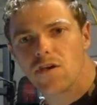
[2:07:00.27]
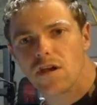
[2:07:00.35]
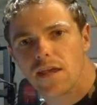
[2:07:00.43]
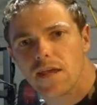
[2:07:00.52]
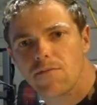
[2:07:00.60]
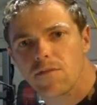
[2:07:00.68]
got
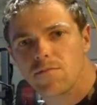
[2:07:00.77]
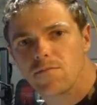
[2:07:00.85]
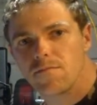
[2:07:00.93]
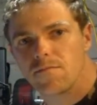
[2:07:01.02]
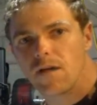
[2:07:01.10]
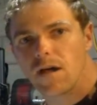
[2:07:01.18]
to keep
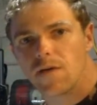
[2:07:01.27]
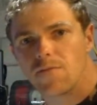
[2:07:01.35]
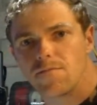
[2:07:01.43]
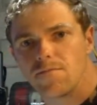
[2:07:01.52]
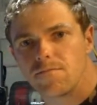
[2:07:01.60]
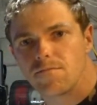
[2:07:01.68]
them
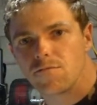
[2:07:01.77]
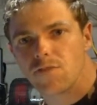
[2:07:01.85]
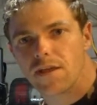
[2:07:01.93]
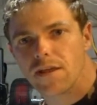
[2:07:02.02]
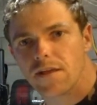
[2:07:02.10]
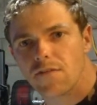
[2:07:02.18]

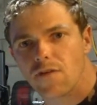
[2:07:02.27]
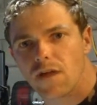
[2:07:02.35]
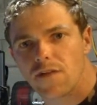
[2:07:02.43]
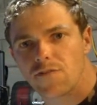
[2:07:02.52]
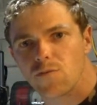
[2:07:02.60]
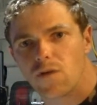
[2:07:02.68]
regularly
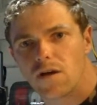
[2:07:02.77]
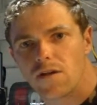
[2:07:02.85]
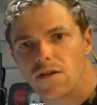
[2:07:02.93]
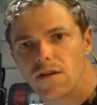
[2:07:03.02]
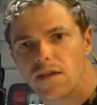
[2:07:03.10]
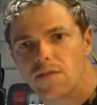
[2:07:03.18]
run as well.
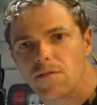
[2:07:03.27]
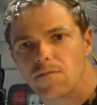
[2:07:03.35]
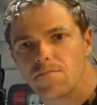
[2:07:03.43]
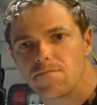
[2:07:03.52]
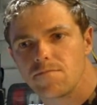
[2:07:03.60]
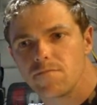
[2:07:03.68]
You got to keep
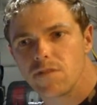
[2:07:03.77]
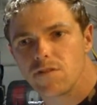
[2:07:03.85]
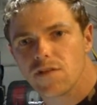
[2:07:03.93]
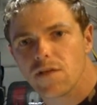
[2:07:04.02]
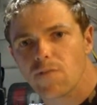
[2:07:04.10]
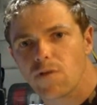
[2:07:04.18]
them.
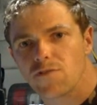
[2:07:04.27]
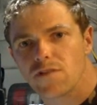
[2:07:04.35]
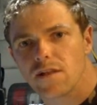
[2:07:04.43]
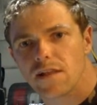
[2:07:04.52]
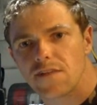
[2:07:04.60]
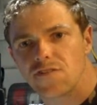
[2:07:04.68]
It's like most
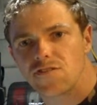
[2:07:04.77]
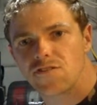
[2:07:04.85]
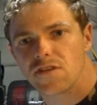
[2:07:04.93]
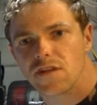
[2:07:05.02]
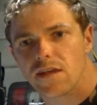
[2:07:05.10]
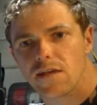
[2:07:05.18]
little engines.
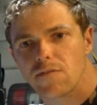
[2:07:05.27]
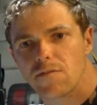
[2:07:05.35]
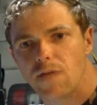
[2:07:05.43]
You got to keep them